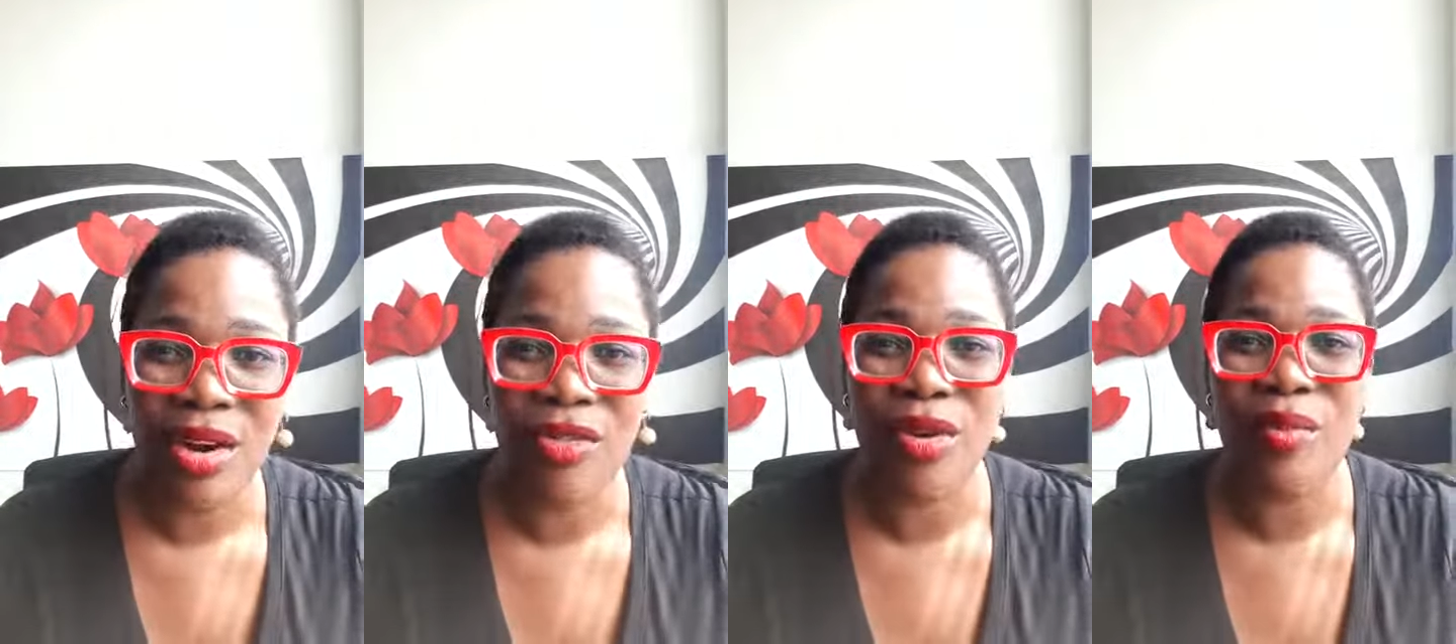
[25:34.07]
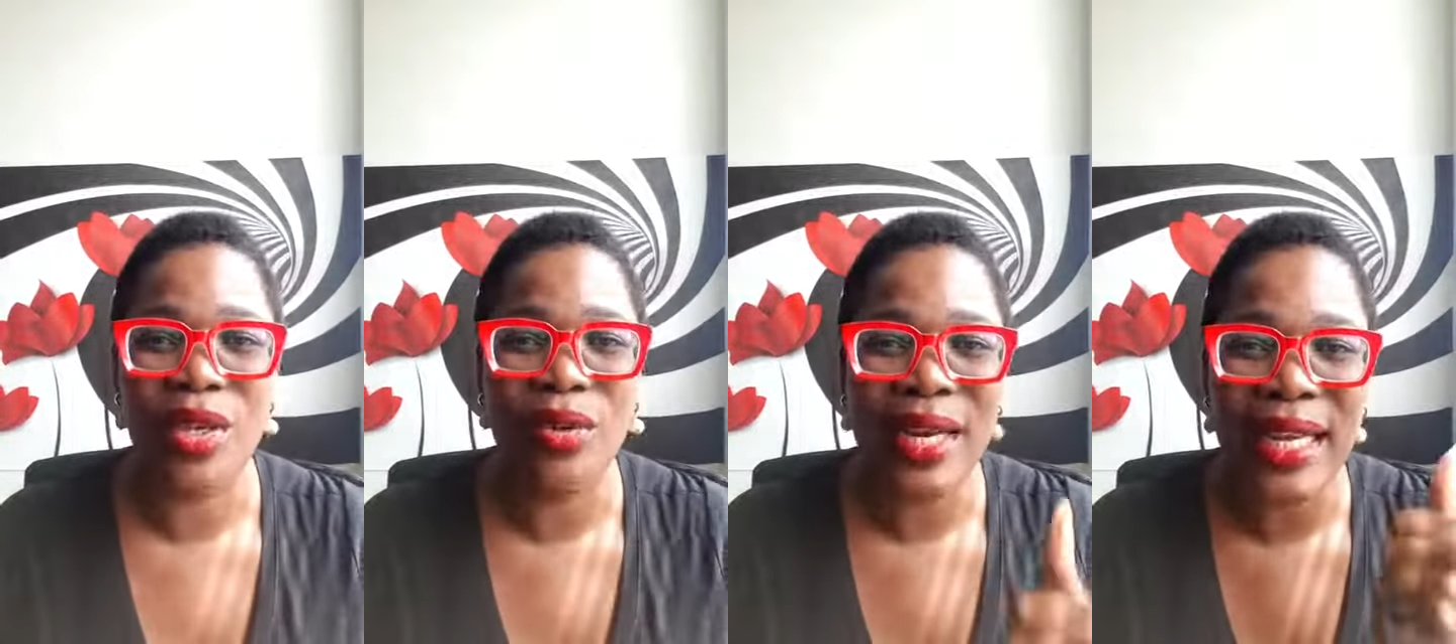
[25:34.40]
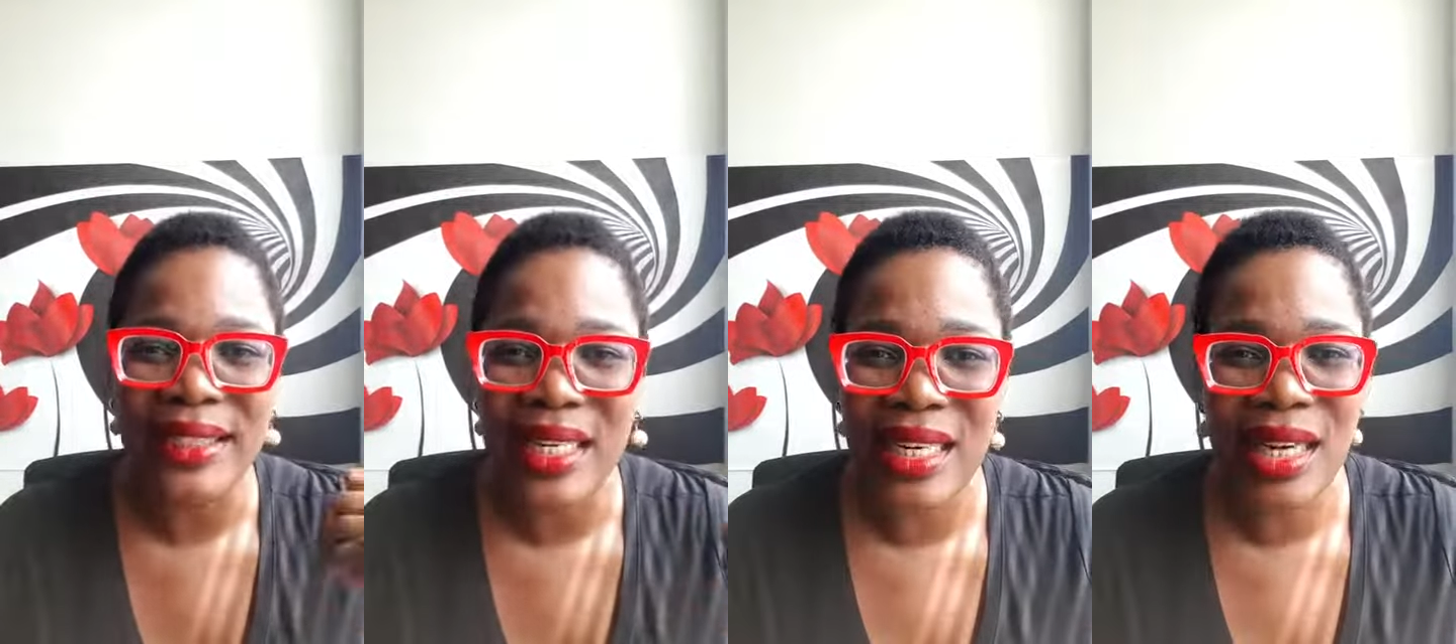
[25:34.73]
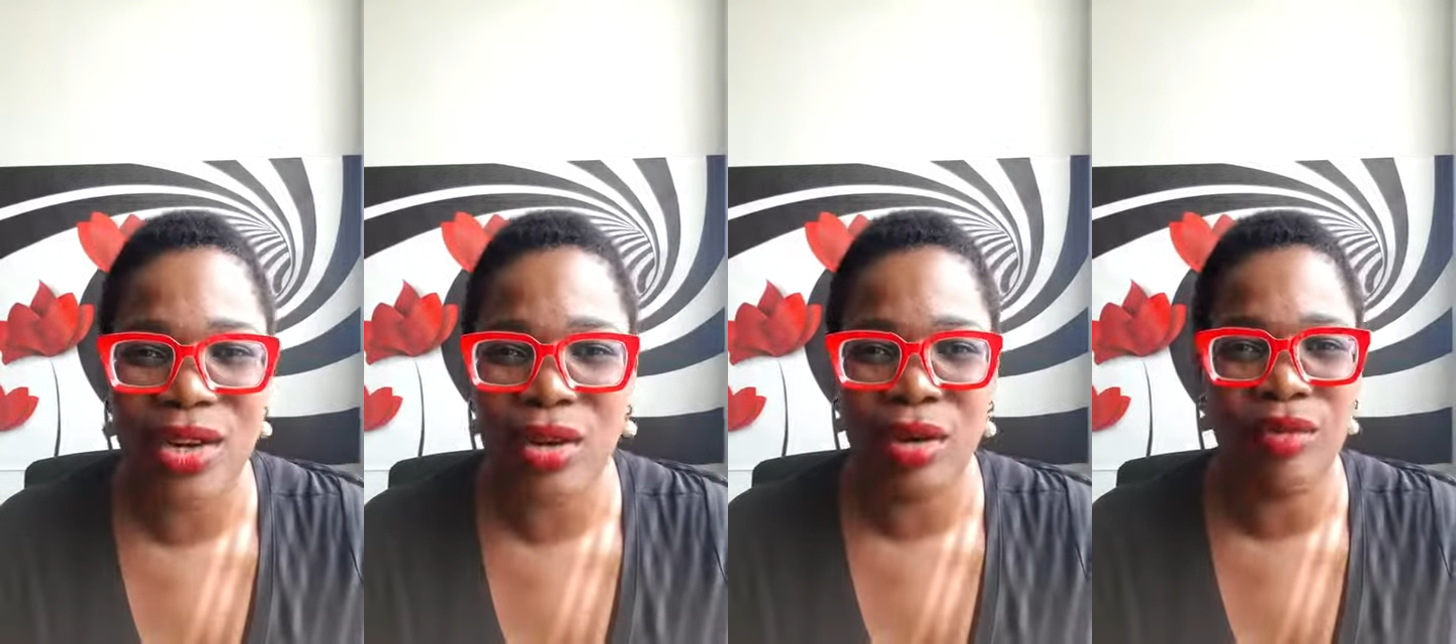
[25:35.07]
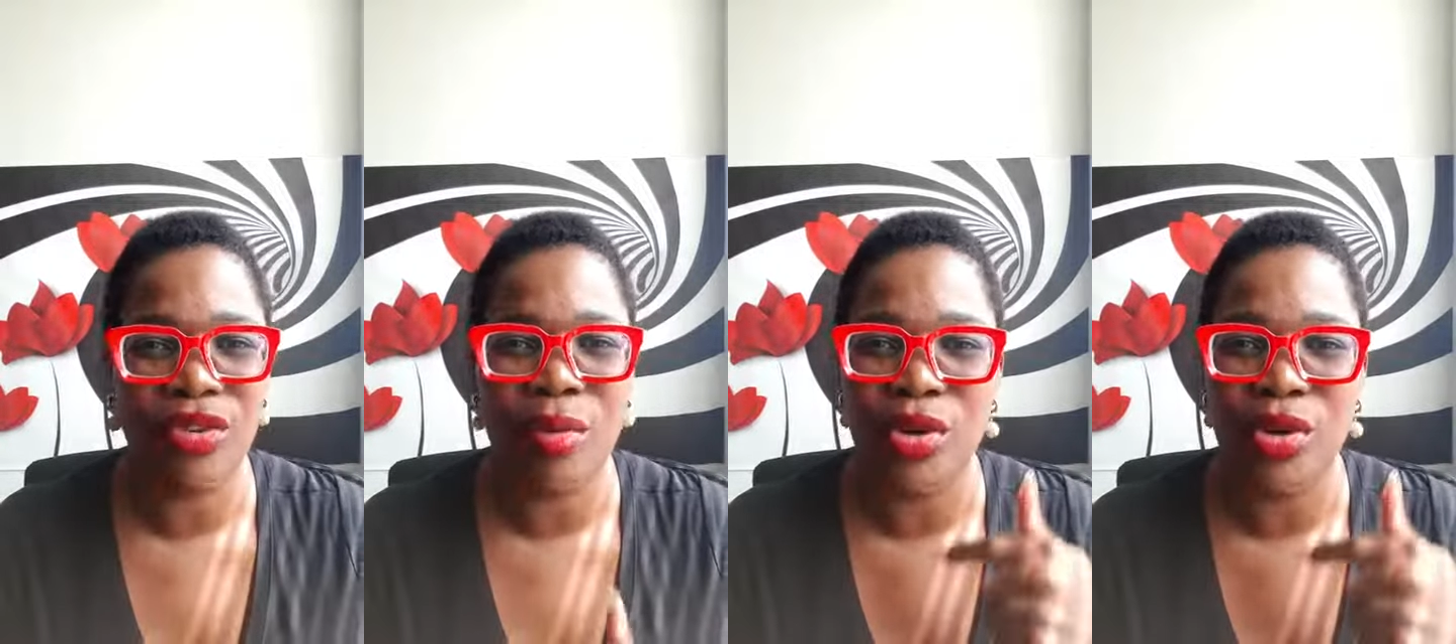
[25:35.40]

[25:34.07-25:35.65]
from the United Kingdom, from